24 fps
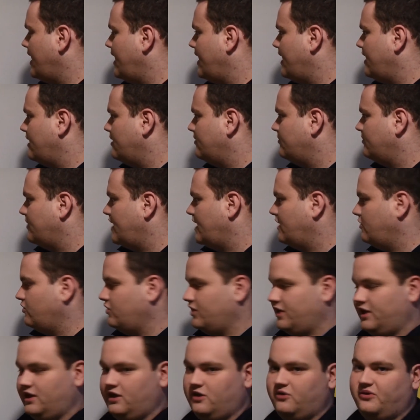and
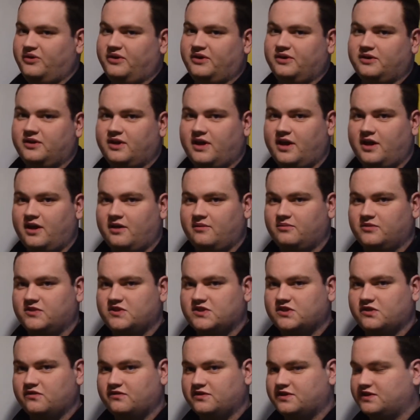only allowing
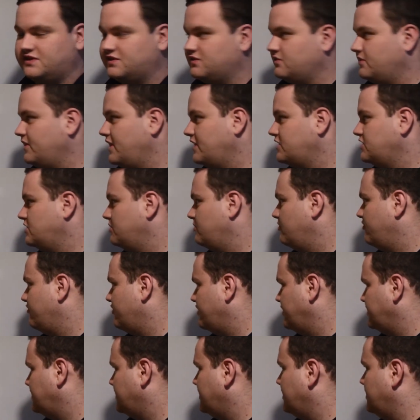the services that we actually
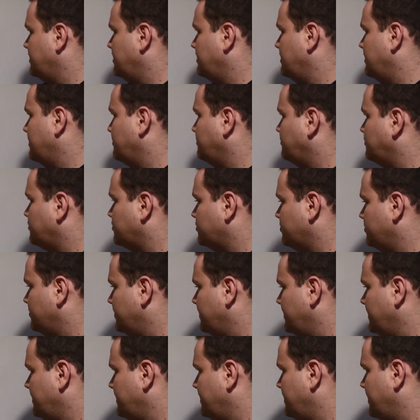provide to get in and out
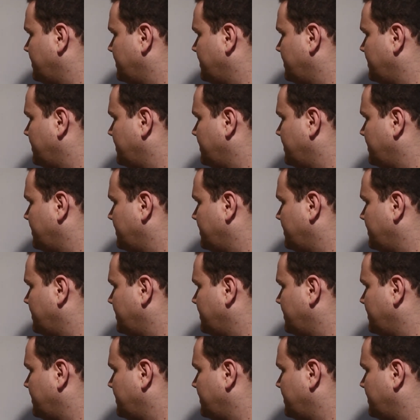through